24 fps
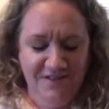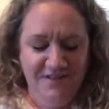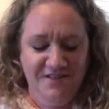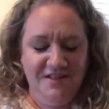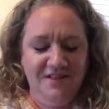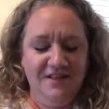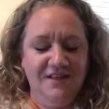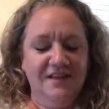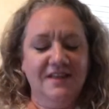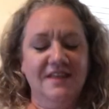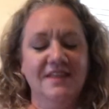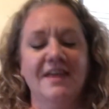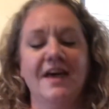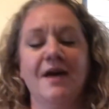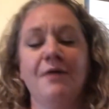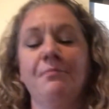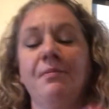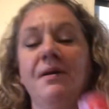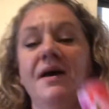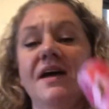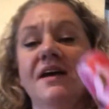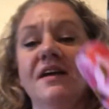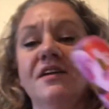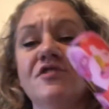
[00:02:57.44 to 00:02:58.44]
Look at that
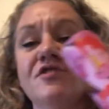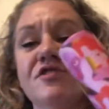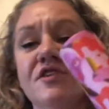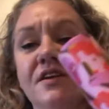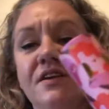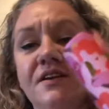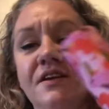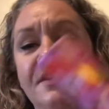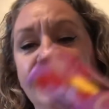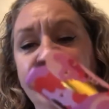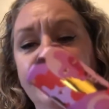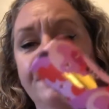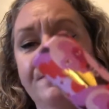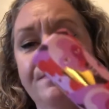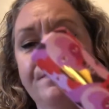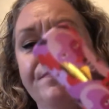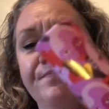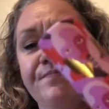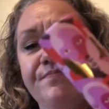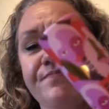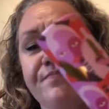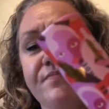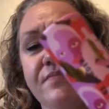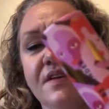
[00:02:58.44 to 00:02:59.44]
packaging.
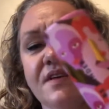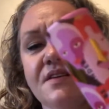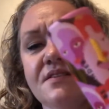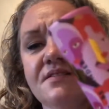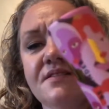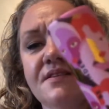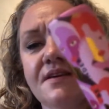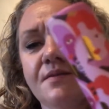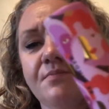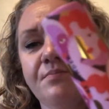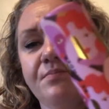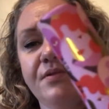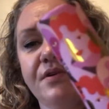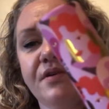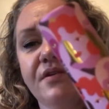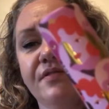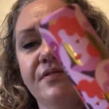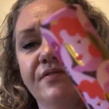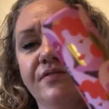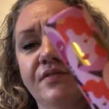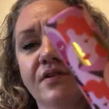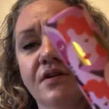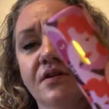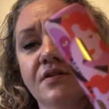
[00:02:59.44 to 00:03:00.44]
Isn't that
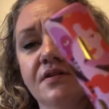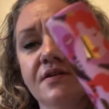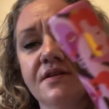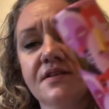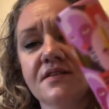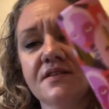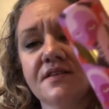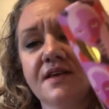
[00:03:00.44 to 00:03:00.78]
beautiful? That's